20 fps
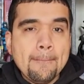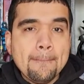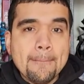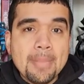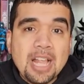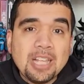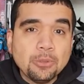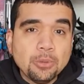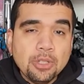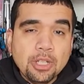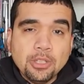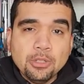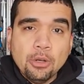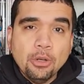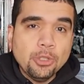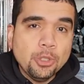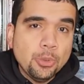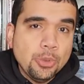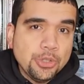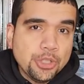That's what they
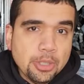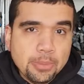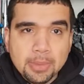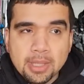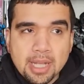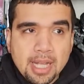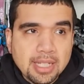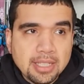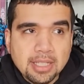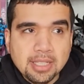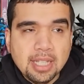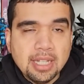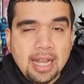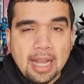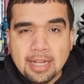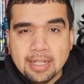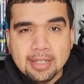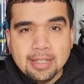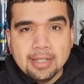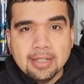taught you in gym class in the
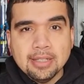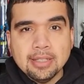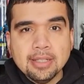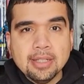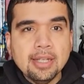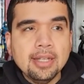90s.